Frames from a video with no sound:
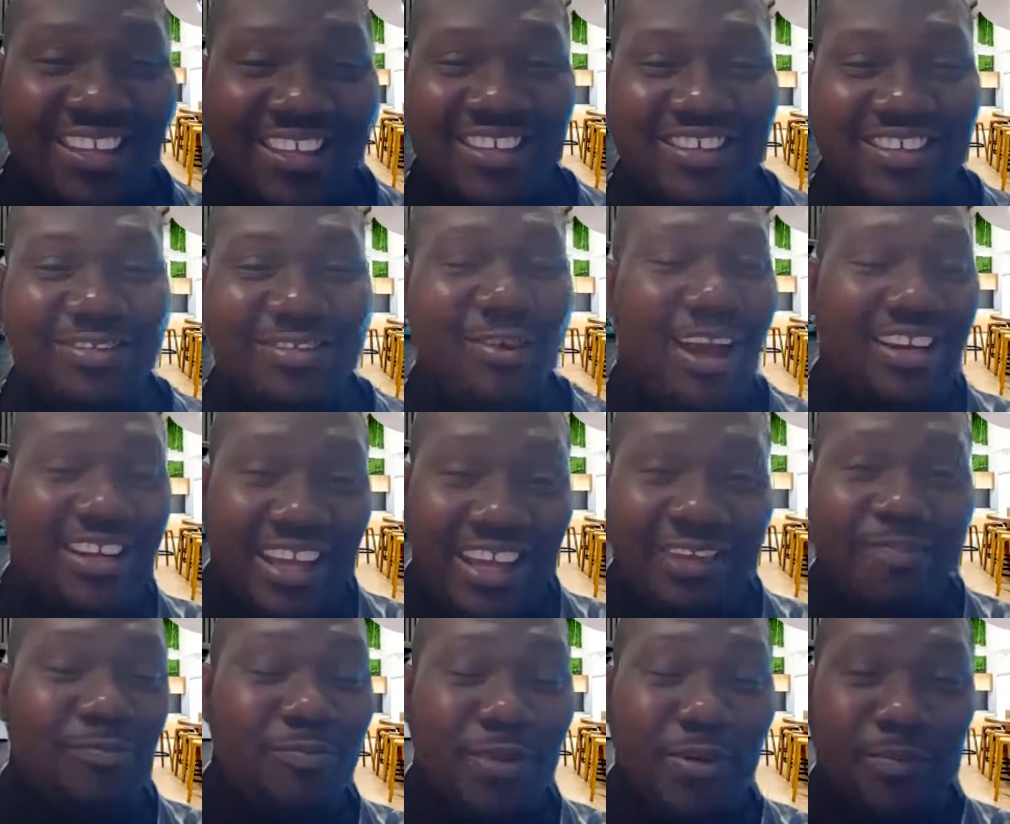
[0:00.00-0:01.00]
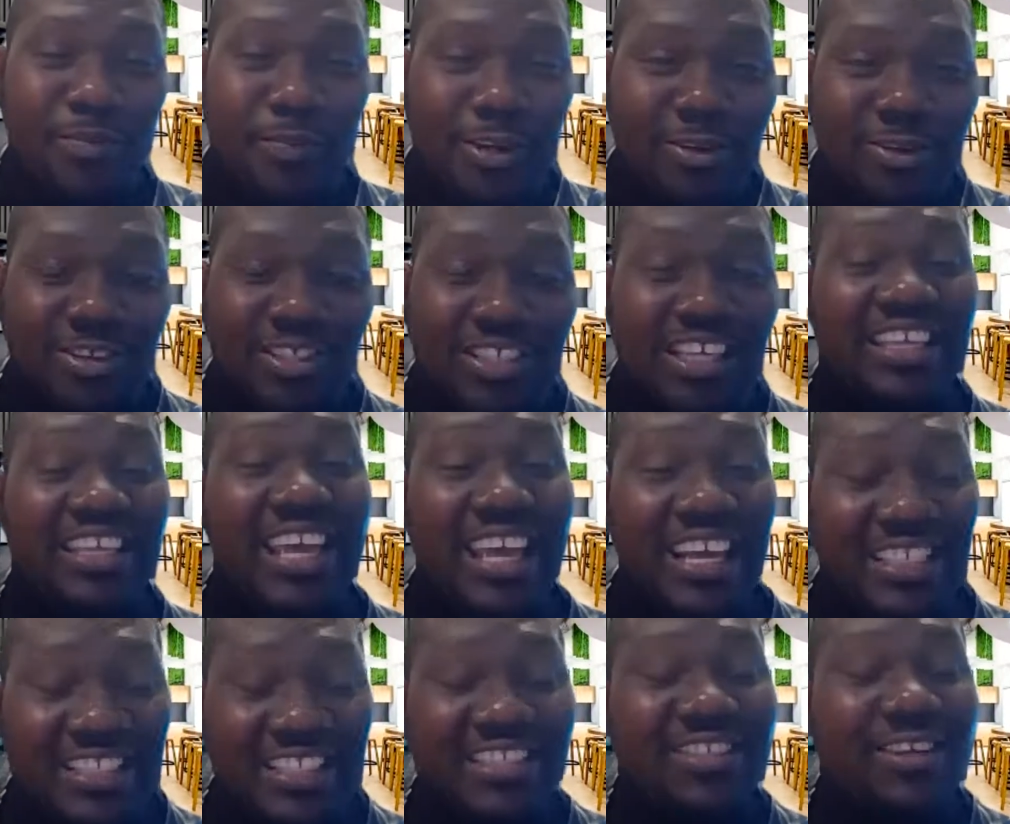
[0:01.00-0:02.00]
You are there being patriotic.
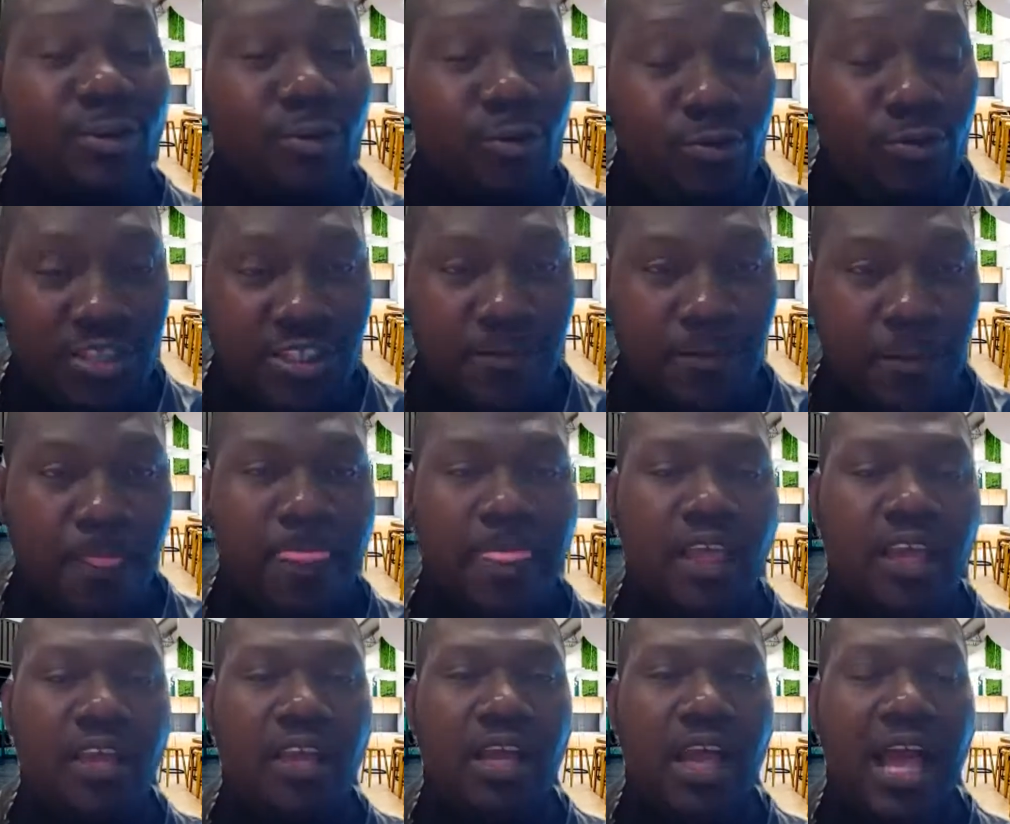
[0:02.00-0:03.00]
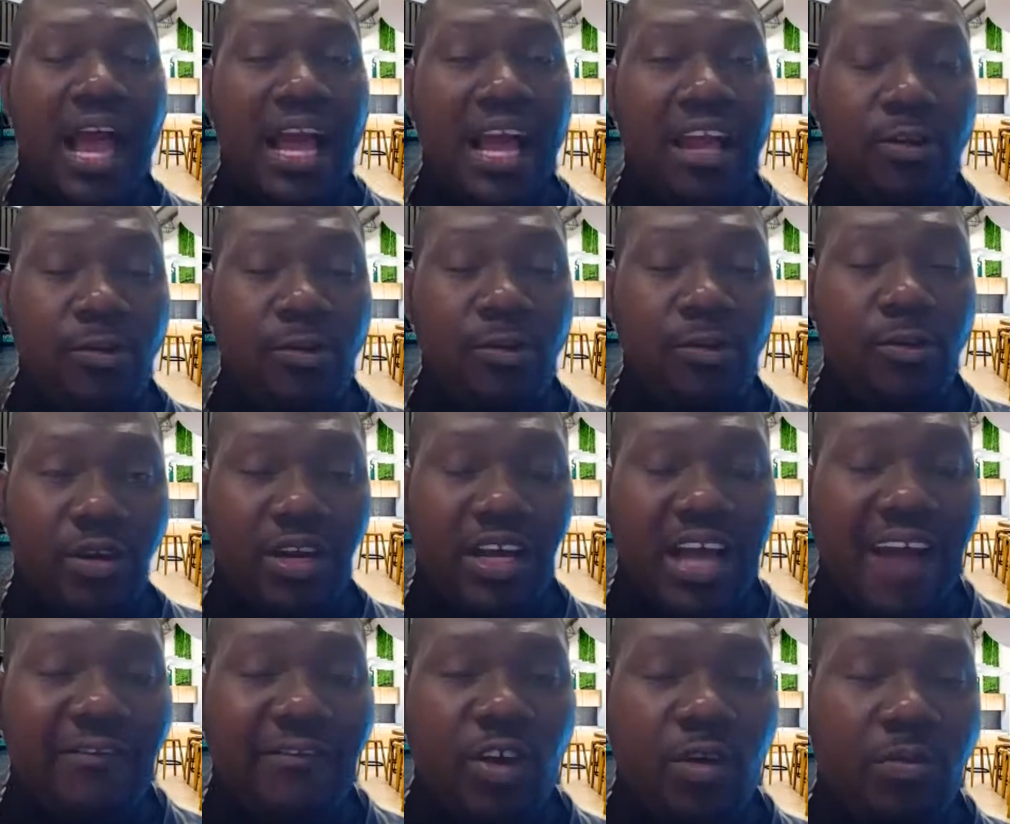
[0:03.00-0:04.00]
Yes, it's good. Look,
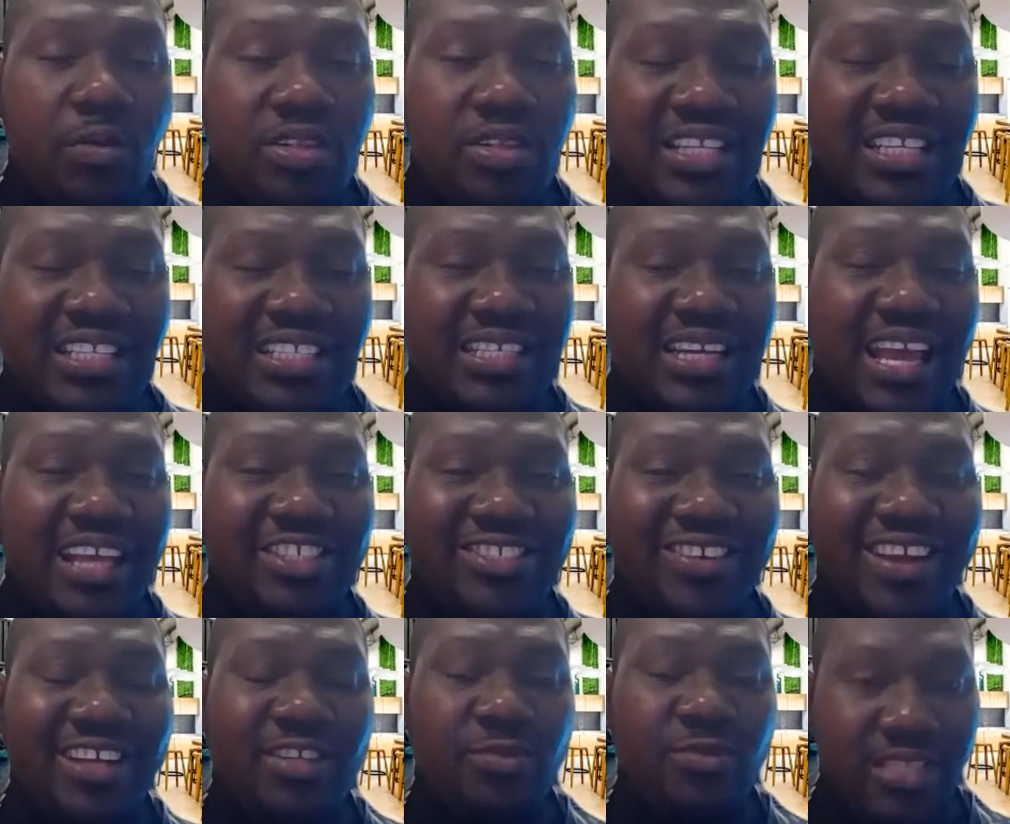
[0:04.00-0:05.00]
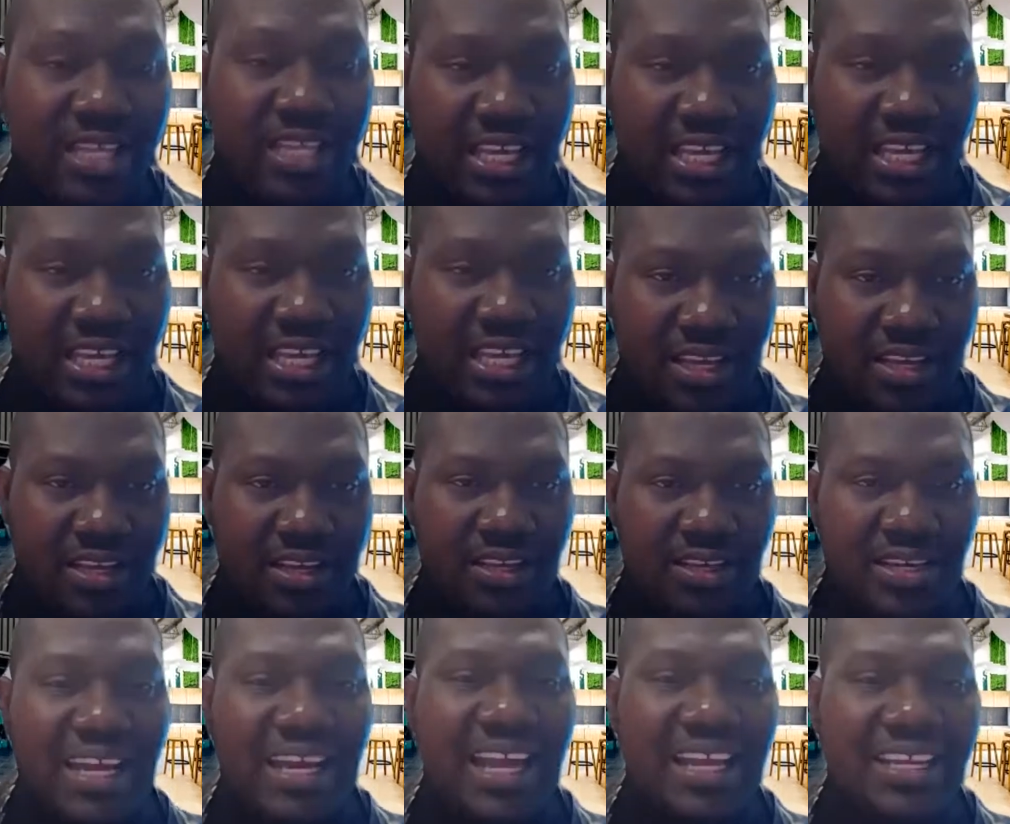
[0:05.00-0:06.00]
I've done more things in Nigeria today
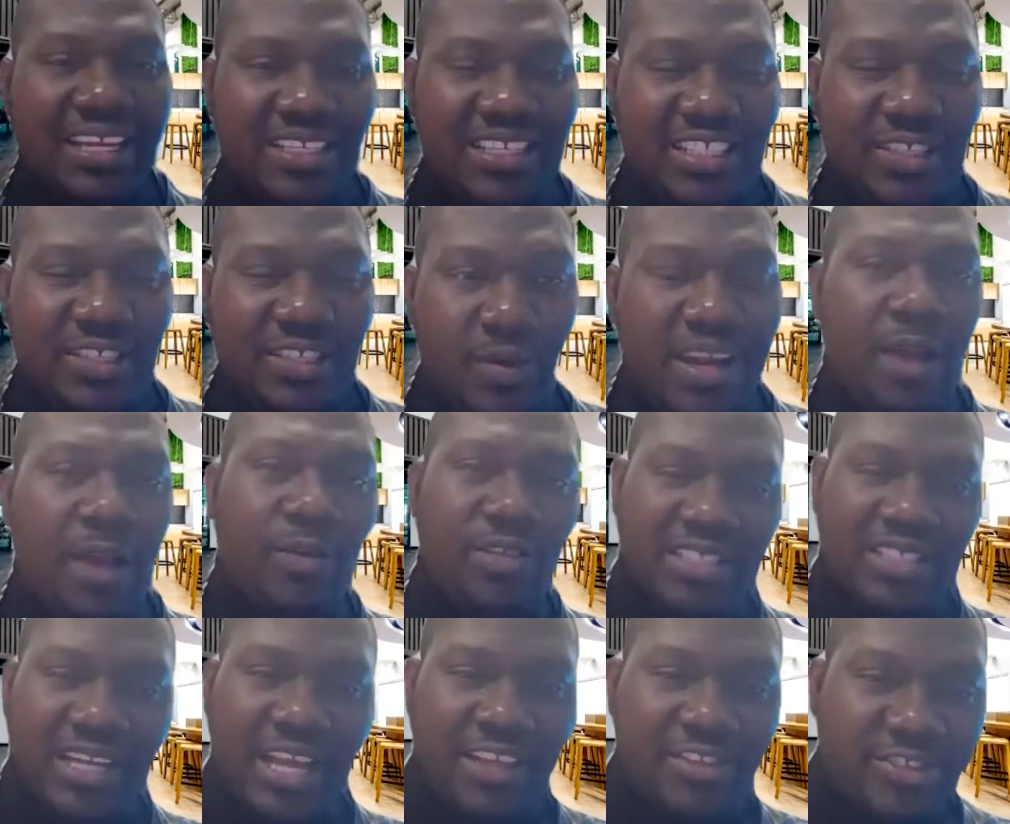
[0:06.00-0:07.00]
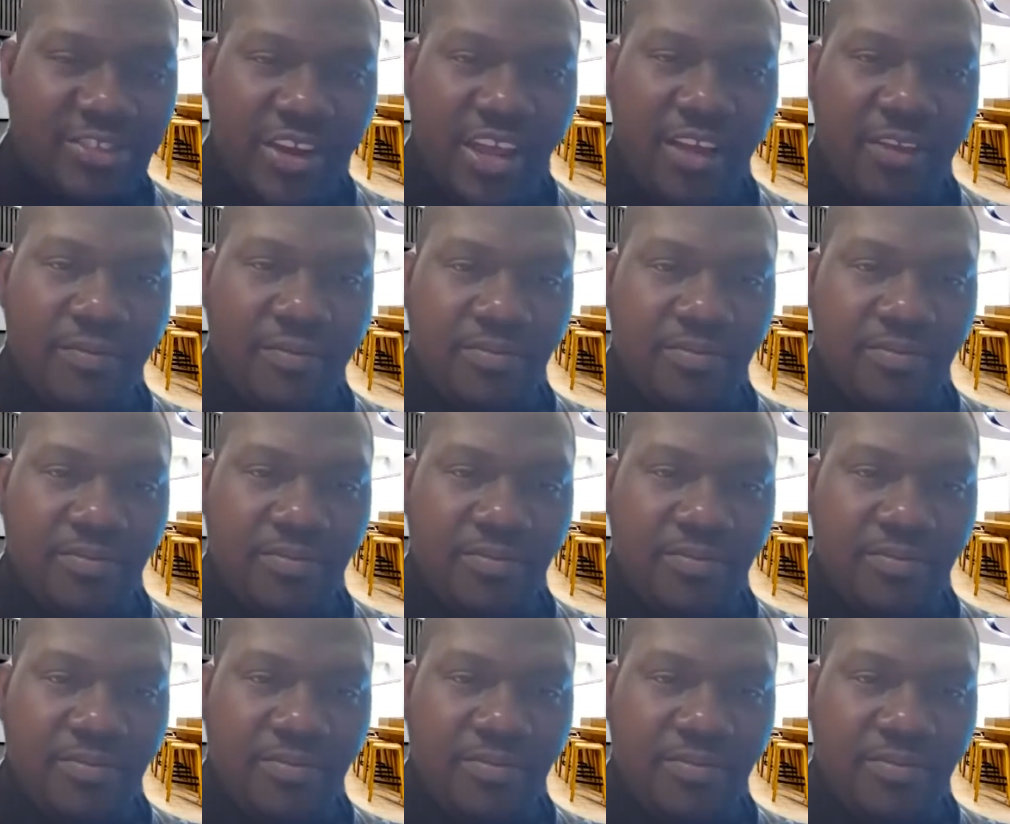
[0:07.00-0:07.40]
than I did when I was in Nigeria.